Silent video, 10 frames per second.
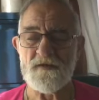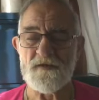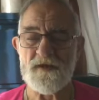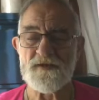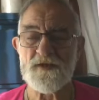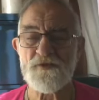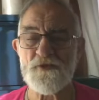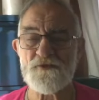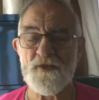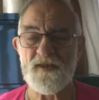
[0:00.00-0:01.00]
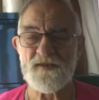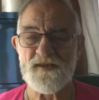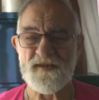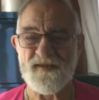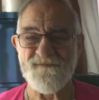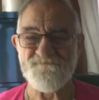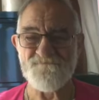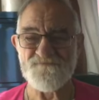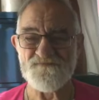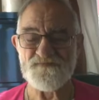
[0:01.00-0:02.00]
there's a neutrality,
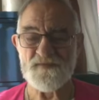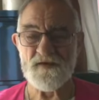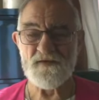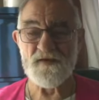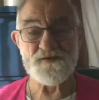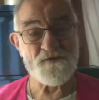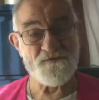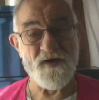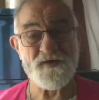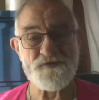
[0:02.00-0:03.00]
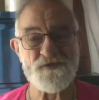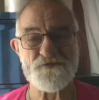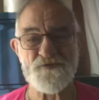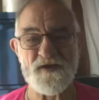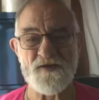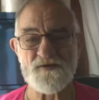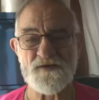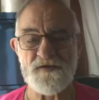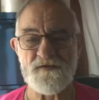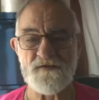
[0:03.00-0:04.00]
a divine
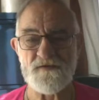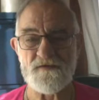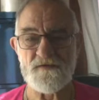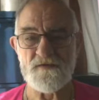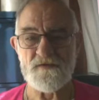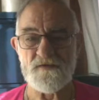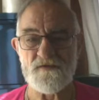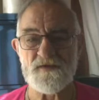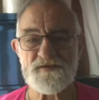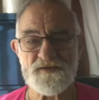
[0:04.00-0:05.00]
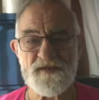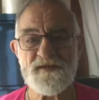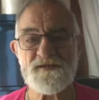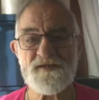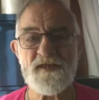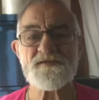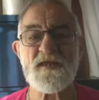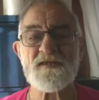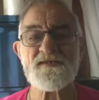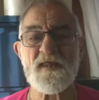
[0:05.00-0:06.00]
neutrality, which sees things
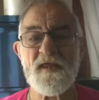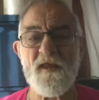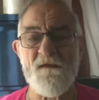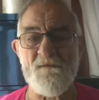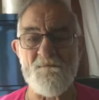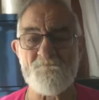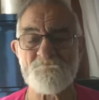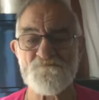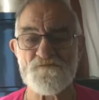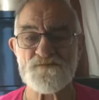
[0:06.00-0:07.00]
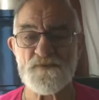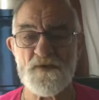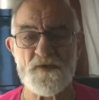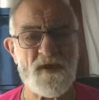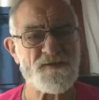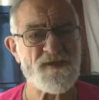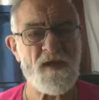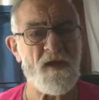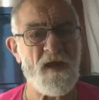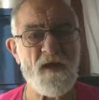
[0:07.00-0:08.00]
as they are, not as
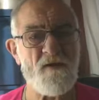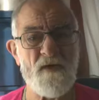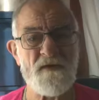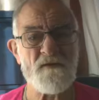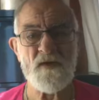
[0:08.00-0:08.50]
how